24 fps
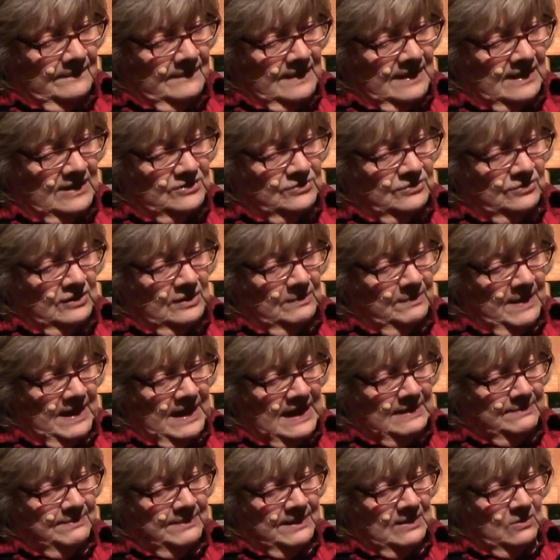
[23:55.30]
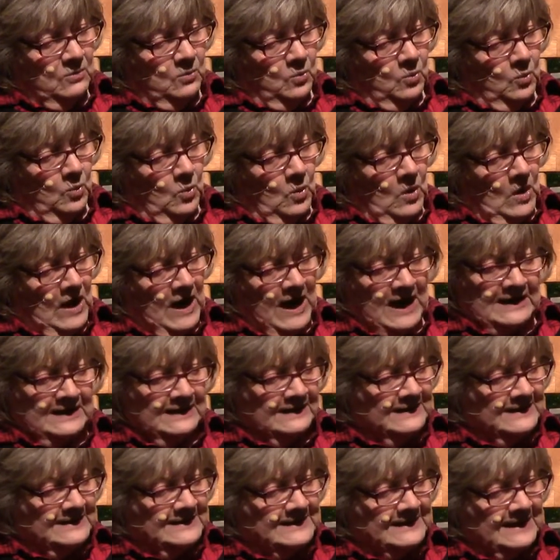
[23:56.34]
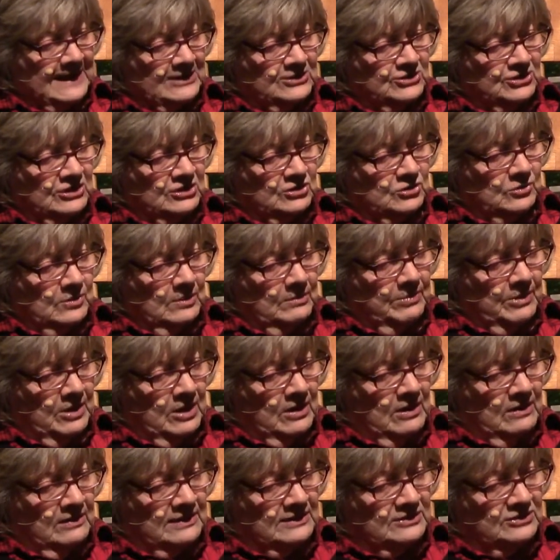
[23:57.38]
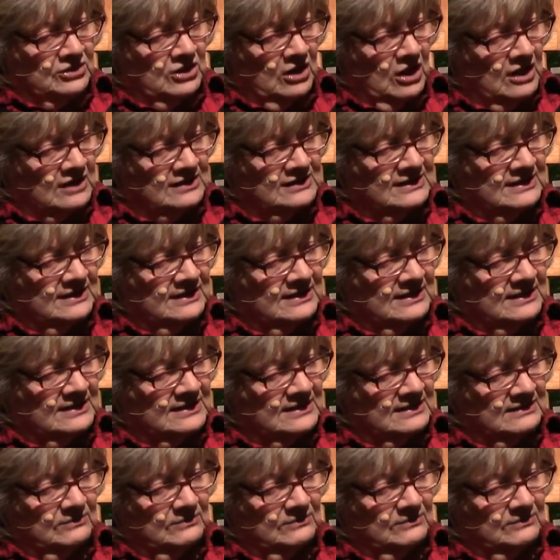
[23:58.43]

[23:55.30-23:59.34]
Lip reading: He drew the baby, wadded the sketch into a ball and tossed it